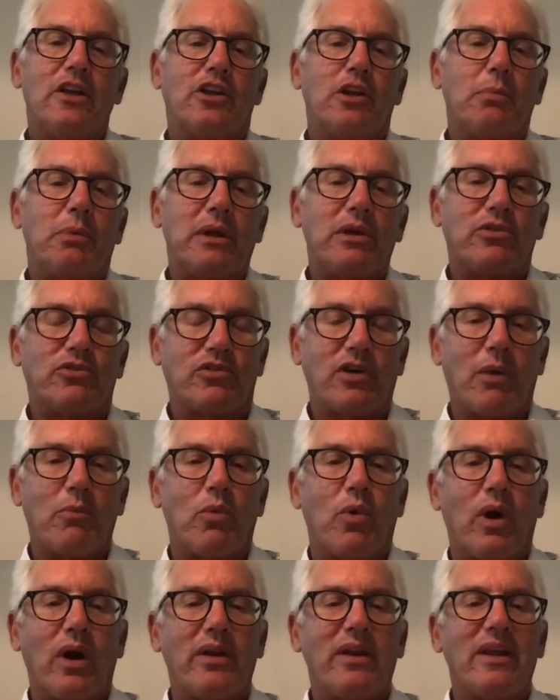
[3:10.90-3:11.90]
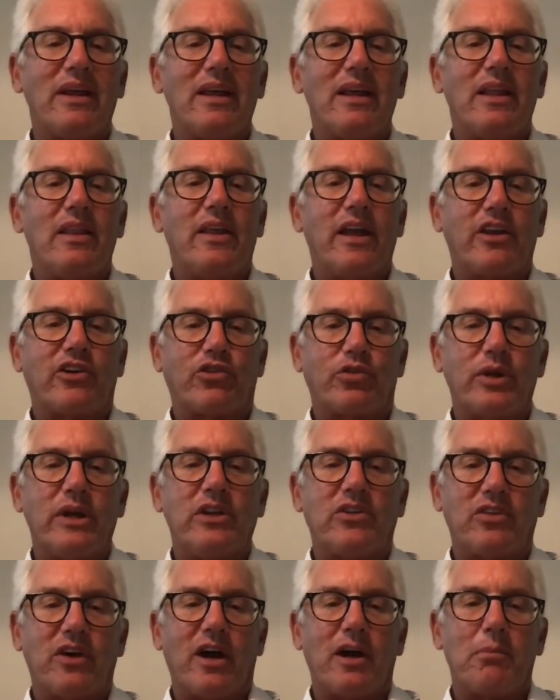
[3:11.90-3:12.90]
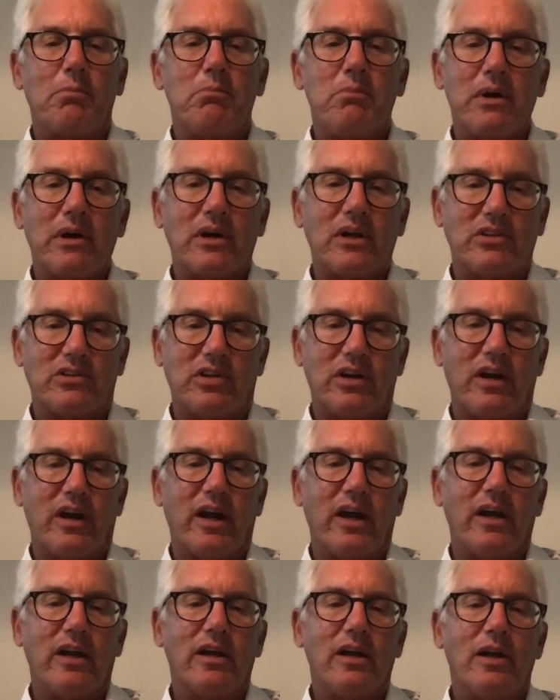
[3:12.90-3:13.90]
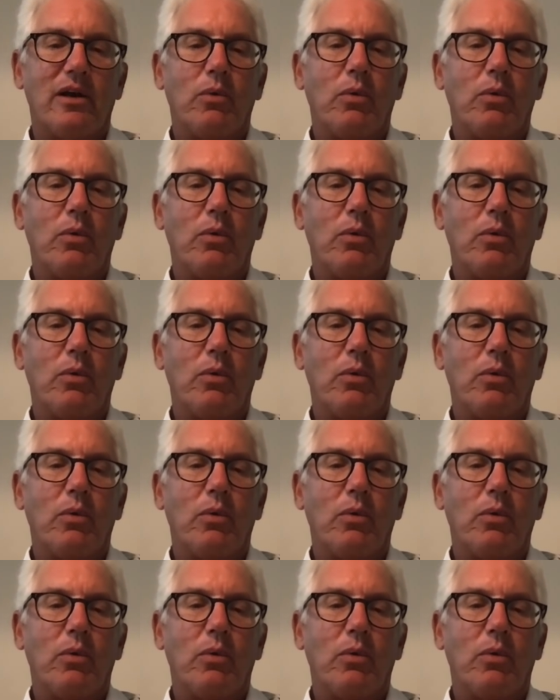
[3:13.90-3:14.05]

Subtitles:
to be someone that treats our military